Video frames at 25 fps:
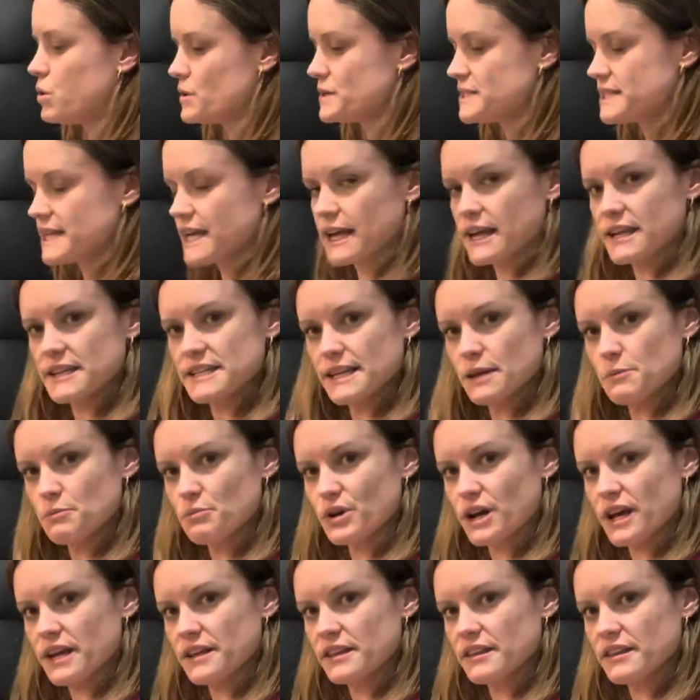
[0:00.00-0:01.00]
take a deep
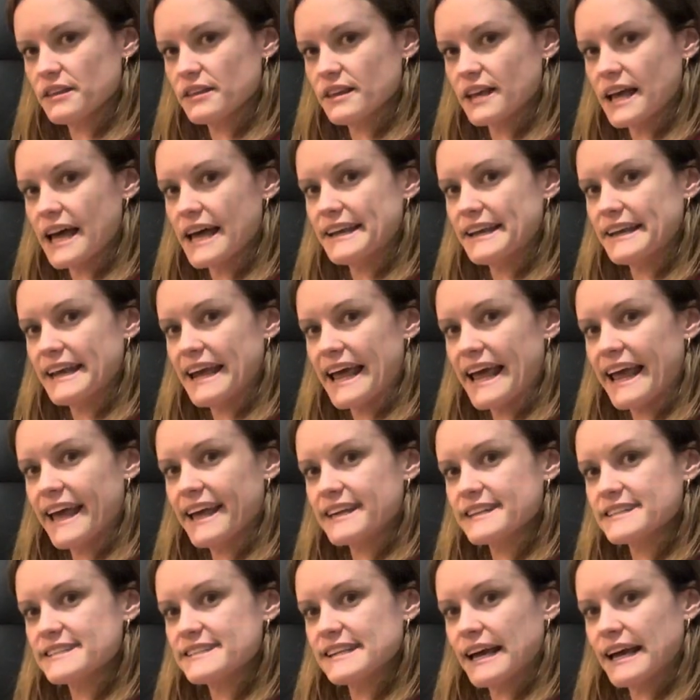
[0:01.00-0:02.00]
breath and
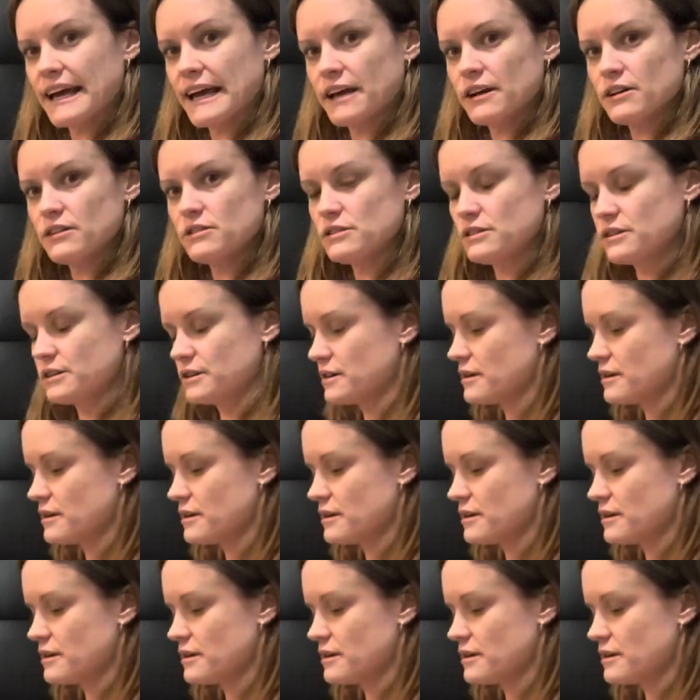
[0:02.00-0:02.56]
exhale.